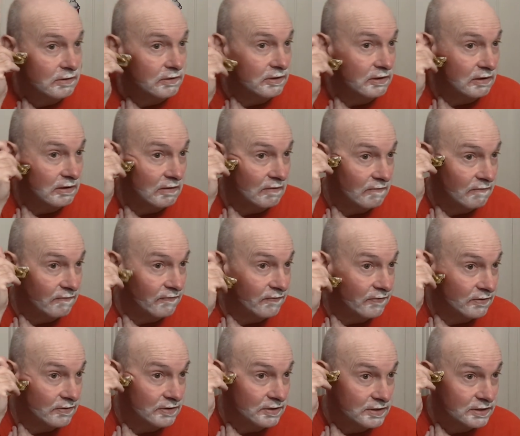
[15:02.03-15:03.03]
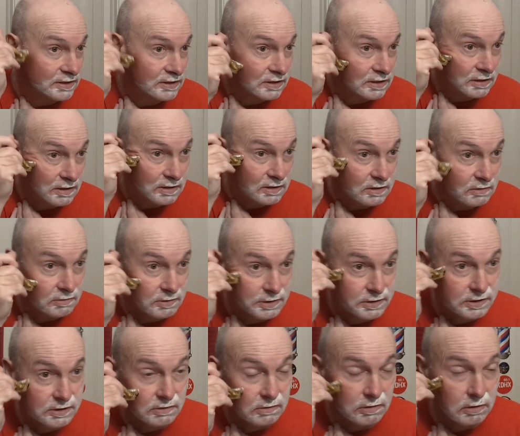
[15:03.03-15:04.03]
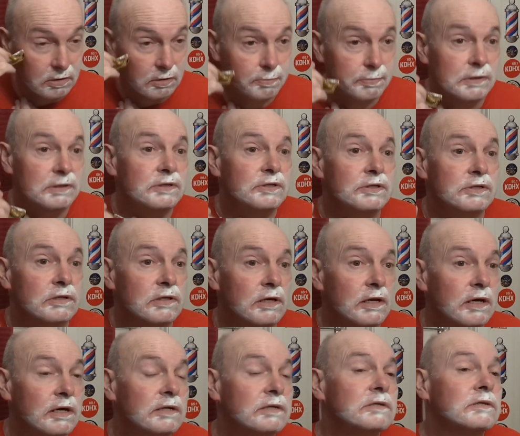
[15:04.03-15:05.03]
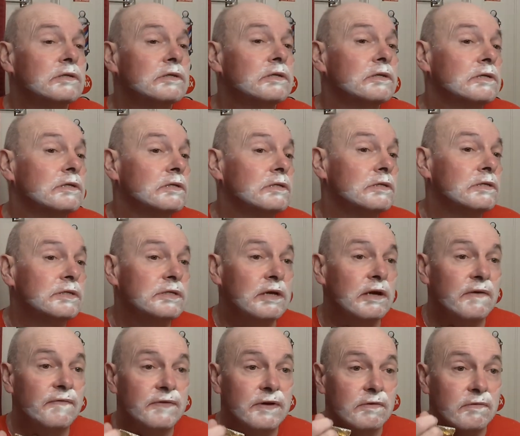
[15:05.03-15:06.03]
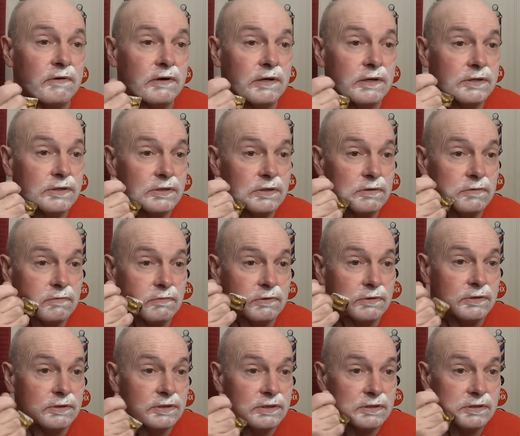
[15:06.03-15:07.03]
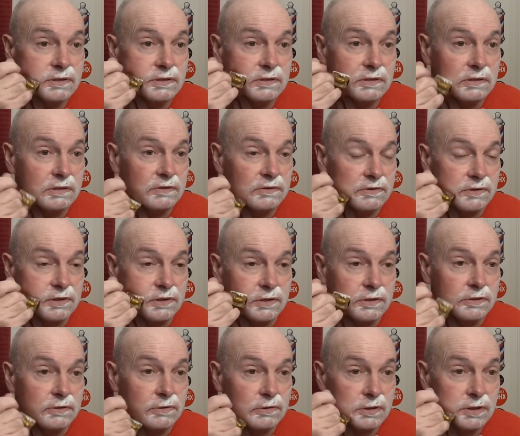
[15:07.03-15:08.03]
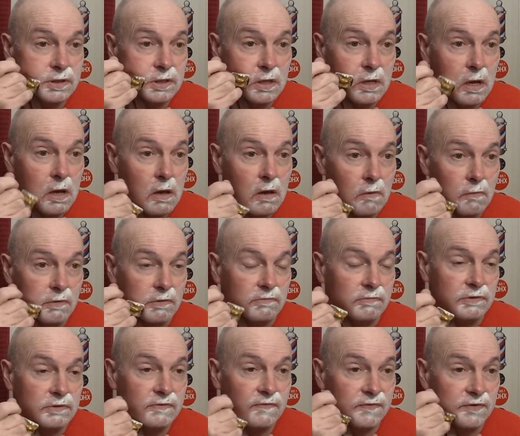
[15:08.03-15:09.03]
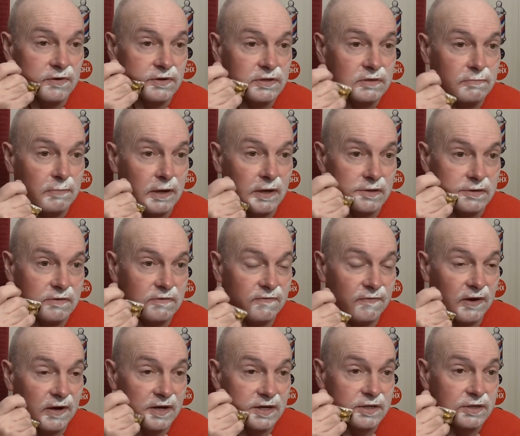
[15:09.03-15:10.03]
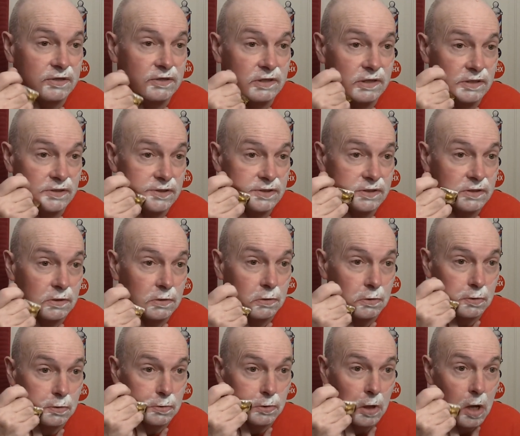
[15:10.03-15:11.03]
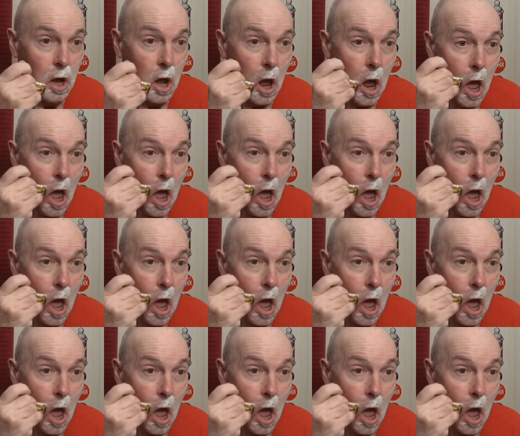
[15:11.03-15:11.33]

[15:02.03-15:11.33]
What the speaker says: the first twist-to-open Gillette safety razor was introduced, when it was first manufactured and sold.